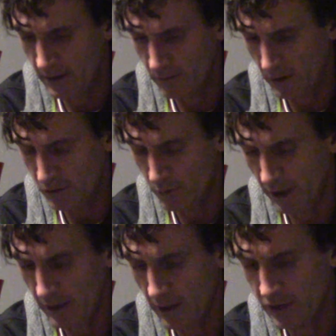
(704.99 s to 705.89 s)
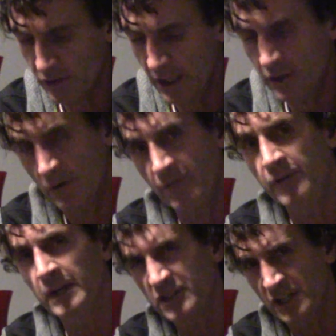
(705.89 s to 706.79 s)
wrote, what I try to do, I
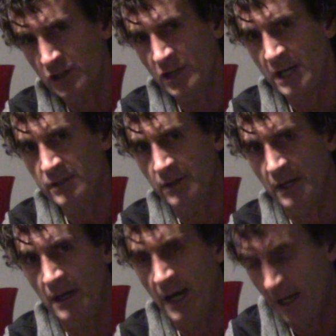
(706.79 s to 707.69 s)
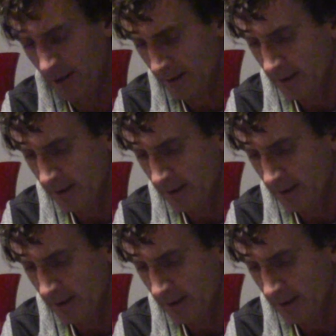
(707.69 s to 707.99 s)
feel there's an agenda there, Alan,